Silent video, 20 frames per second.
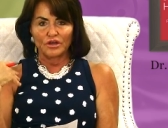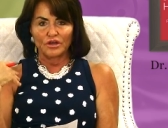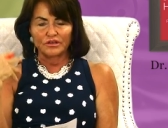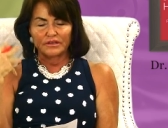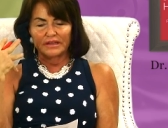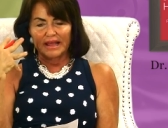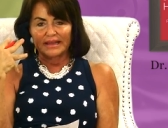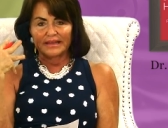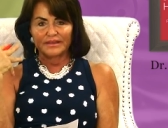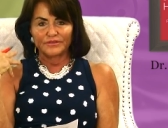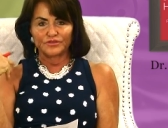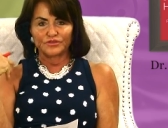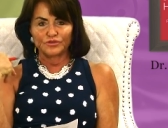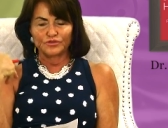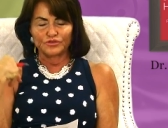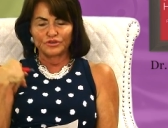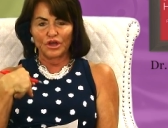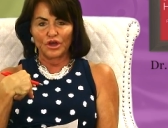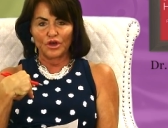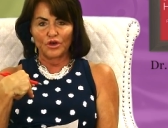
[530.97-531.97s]
that gives you
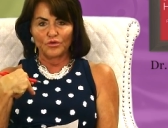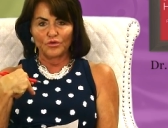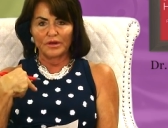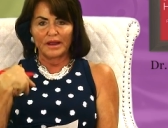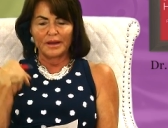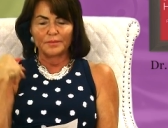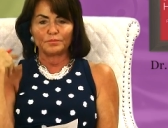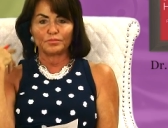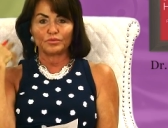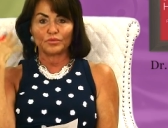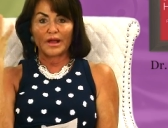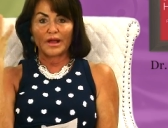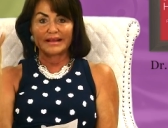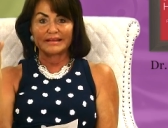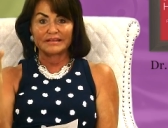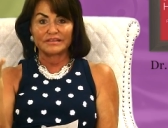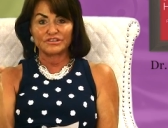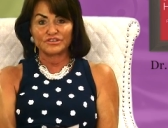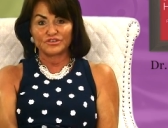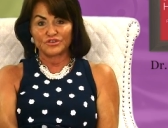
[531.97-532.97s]
tone and
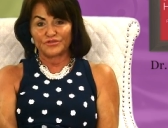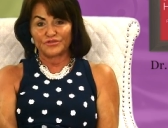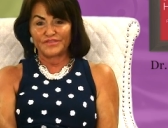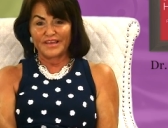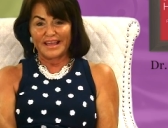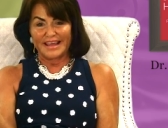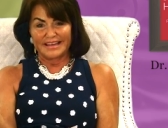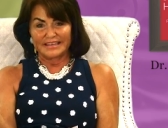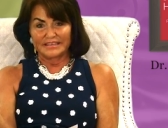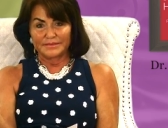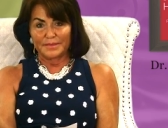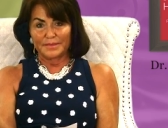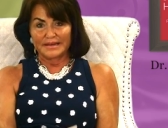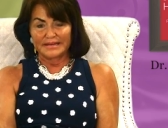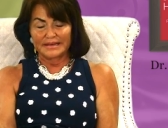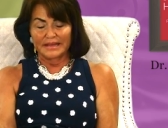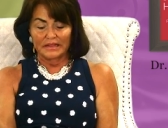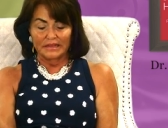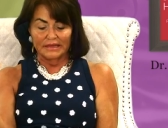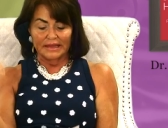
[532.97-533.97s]
brightens your face,
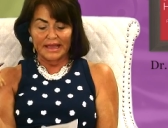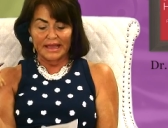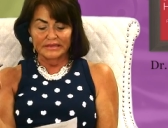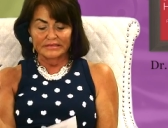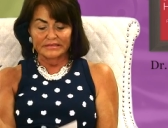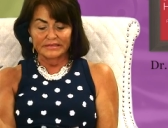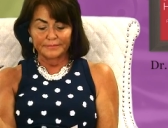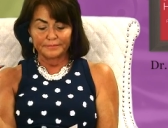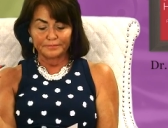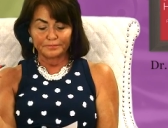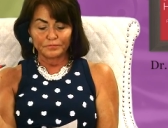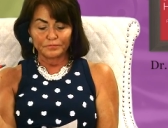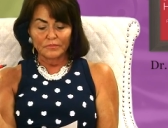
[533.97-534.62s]
mandelic acid.